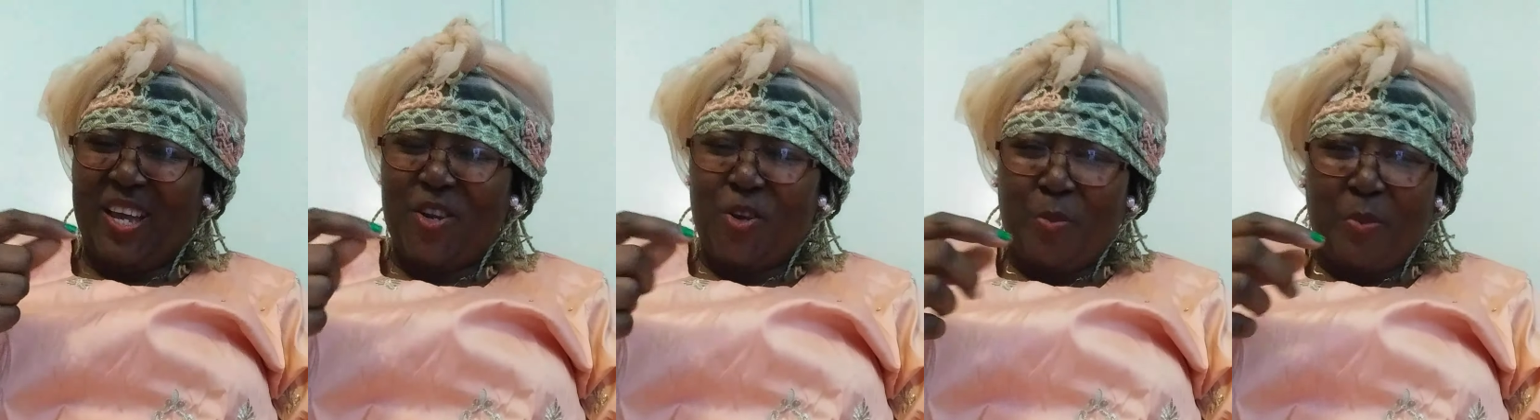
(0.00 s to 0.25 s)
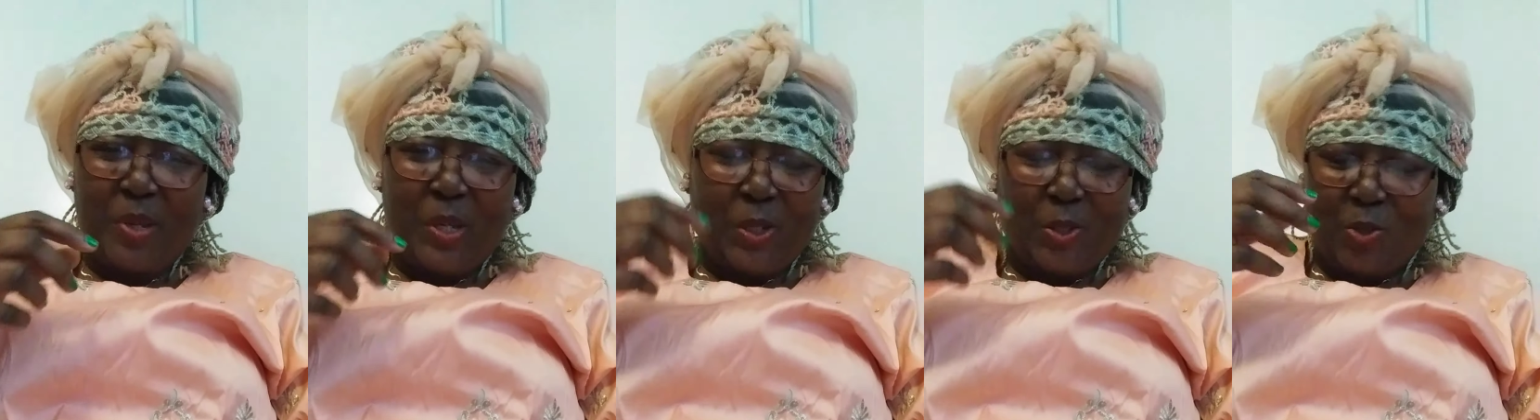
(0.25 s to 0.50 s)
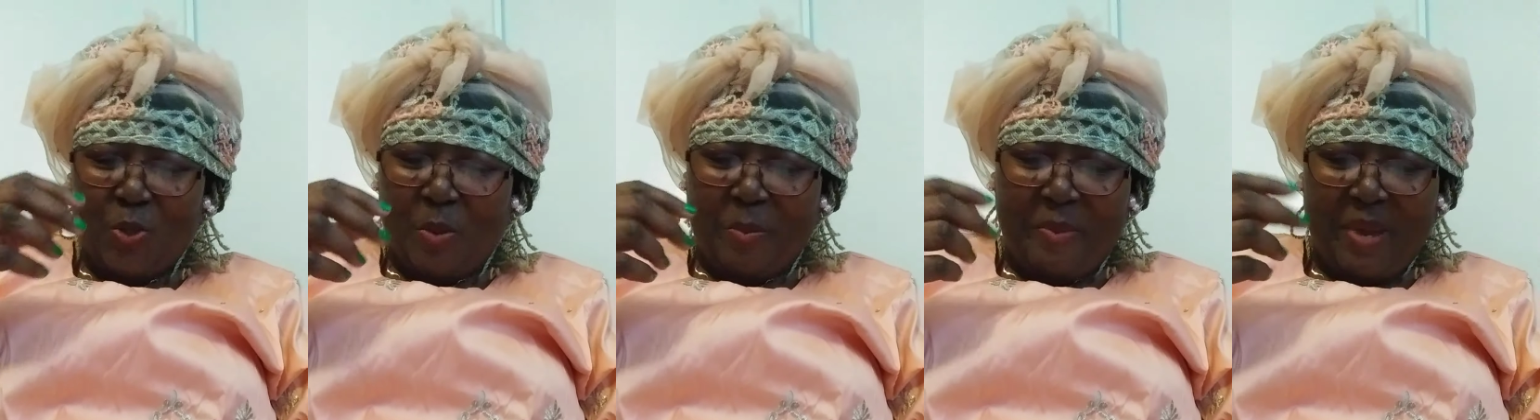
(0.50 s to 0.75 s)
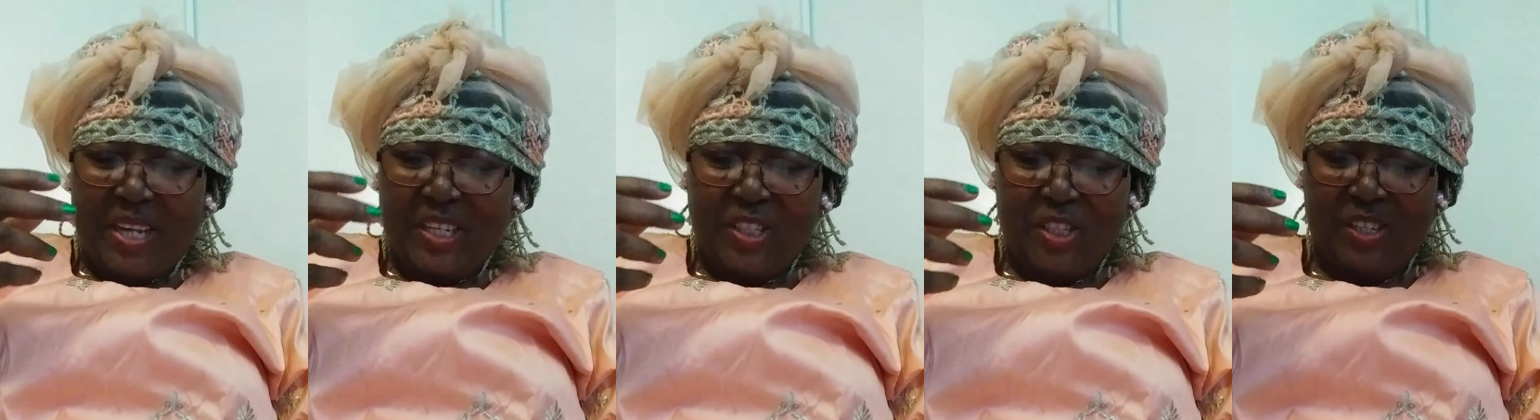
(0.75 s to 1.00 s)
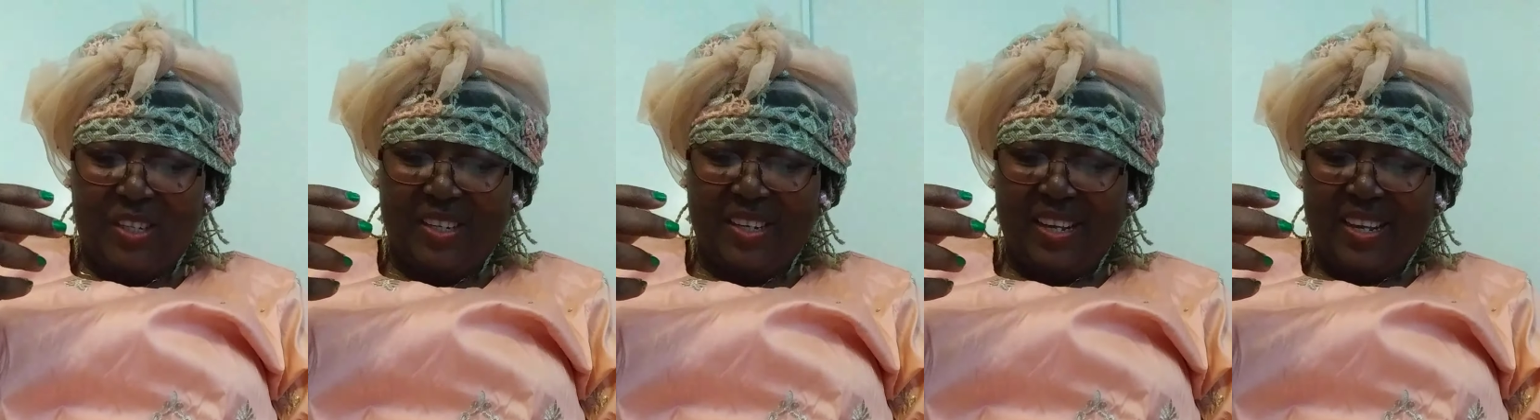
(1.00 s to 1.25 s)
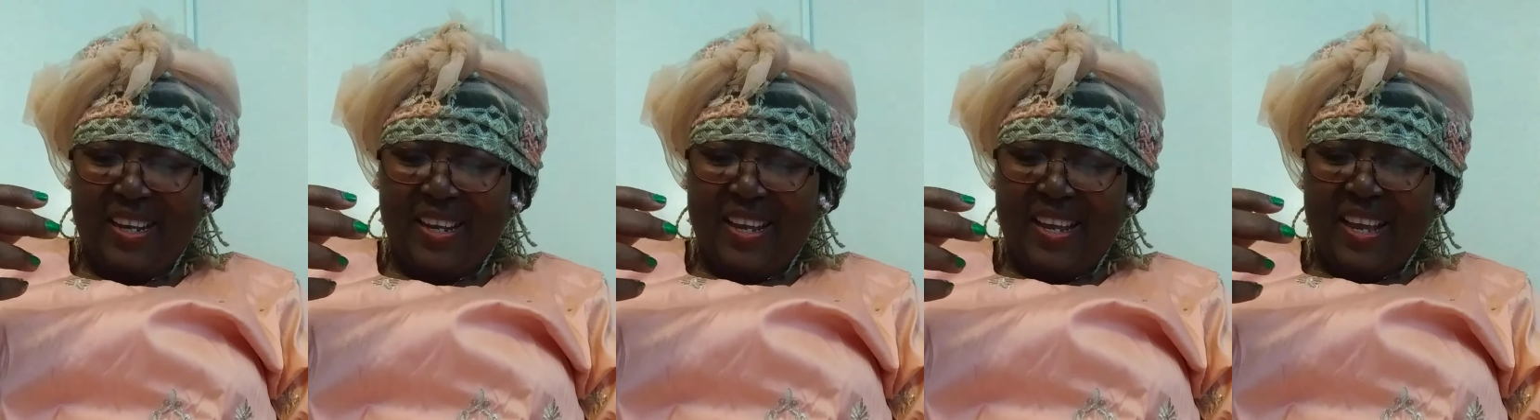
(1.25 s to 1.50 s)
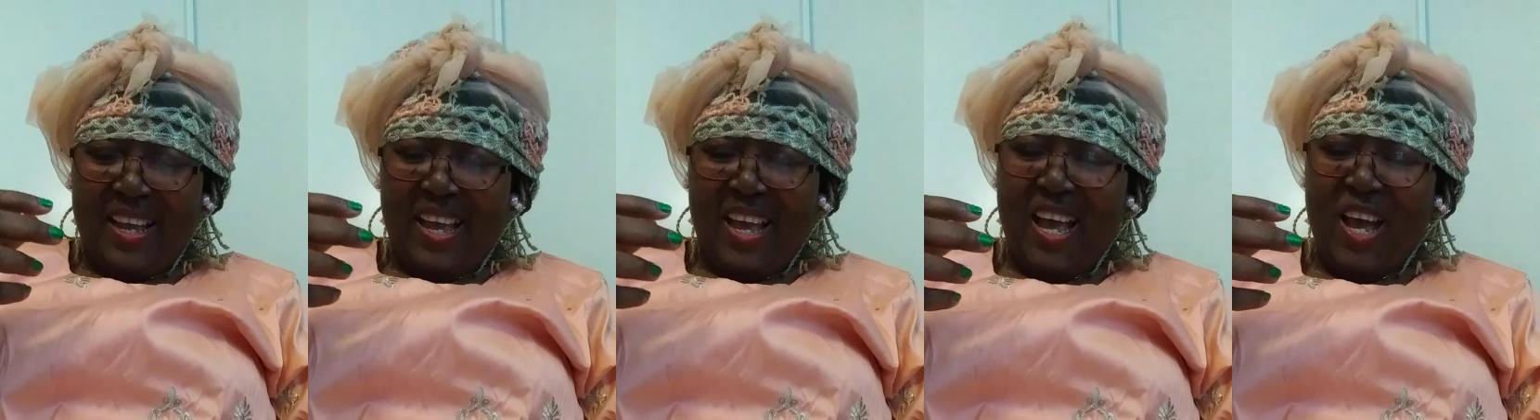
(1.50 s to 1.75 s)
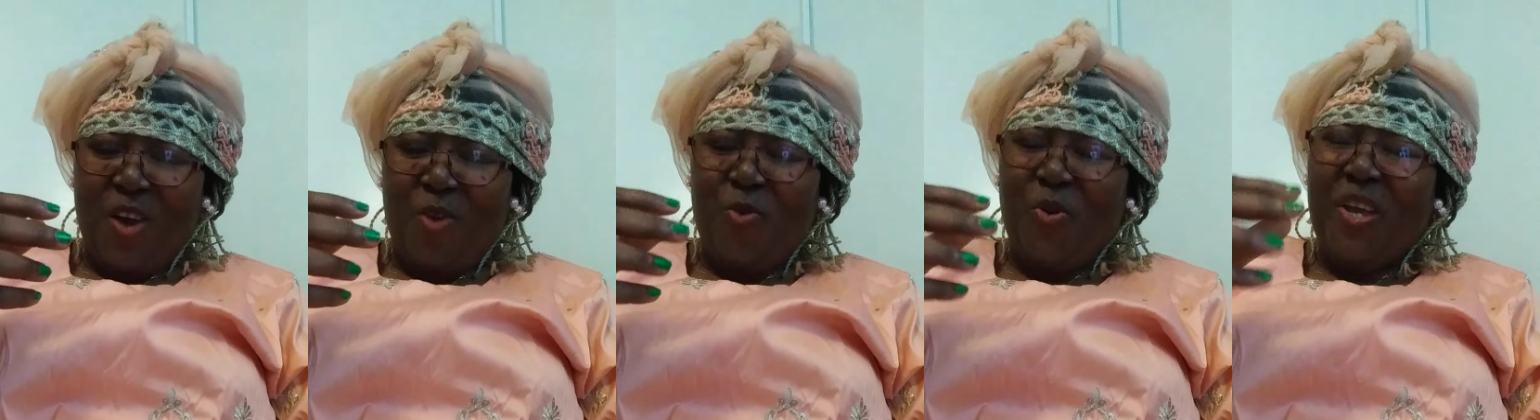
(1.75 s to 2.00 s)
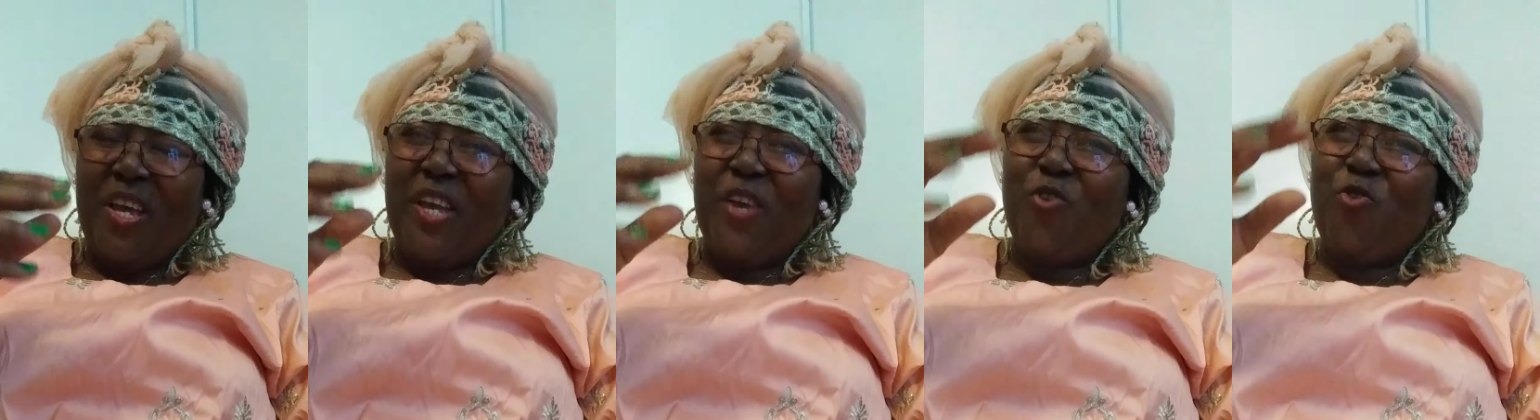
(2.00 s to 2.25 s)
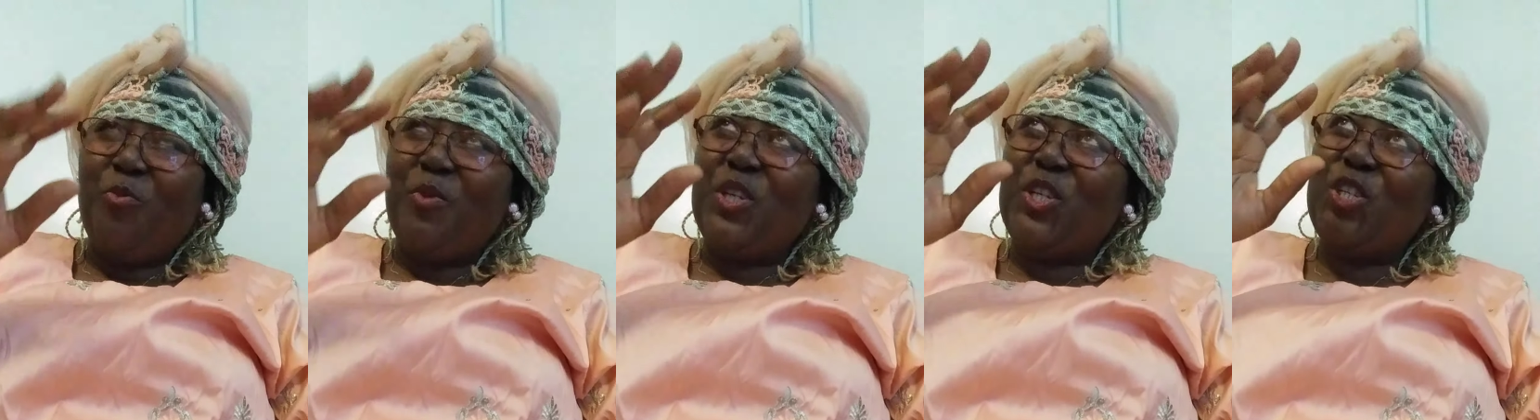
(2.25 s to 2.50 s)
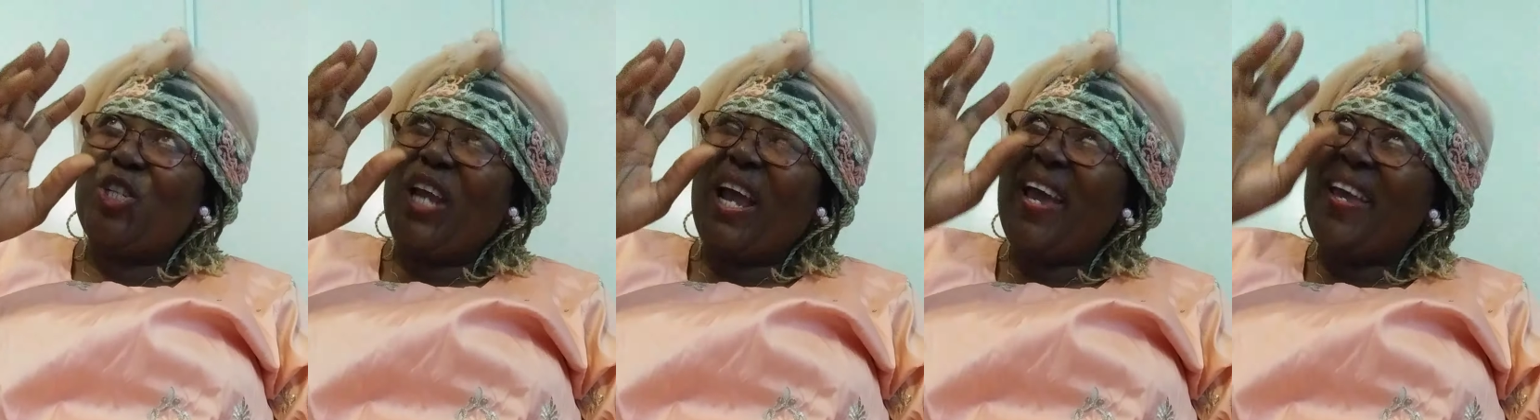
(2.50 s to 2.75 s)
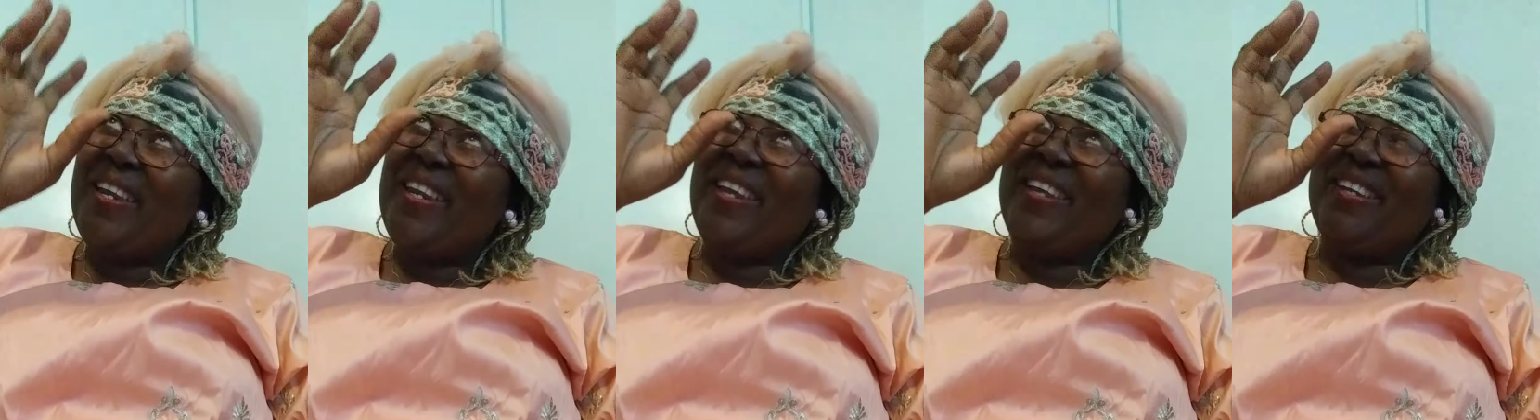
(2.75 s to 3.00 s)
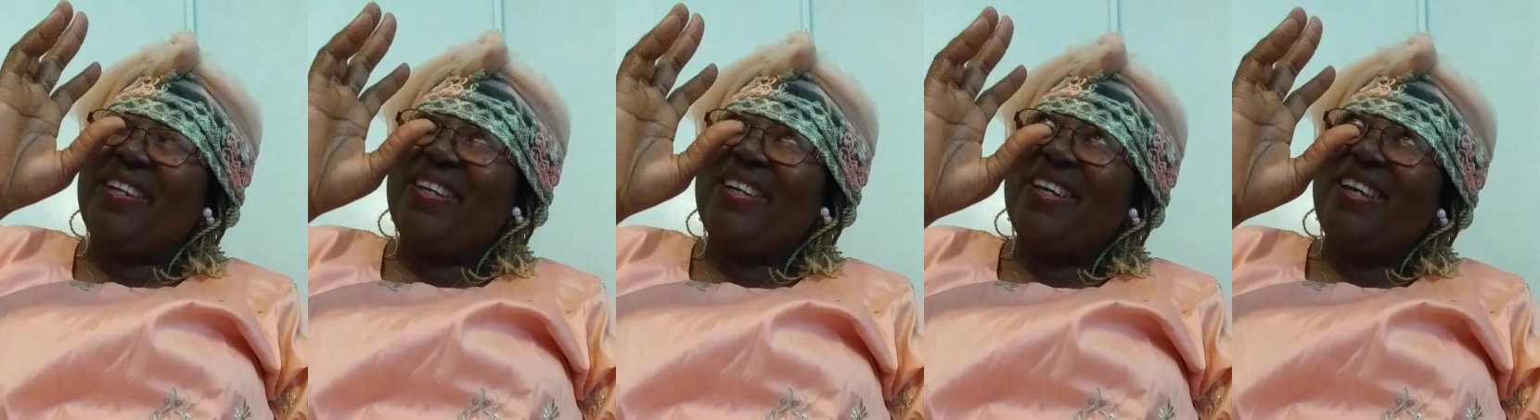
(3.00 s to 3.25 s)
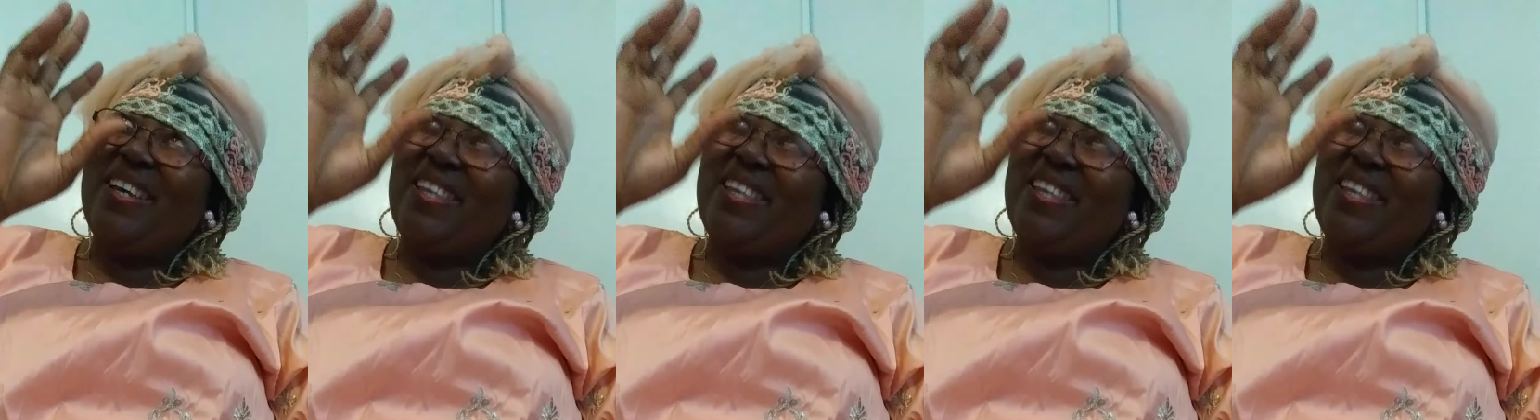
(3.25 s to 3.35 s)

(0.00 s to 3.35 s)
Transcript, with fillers: And you begin to imagine how he will be shining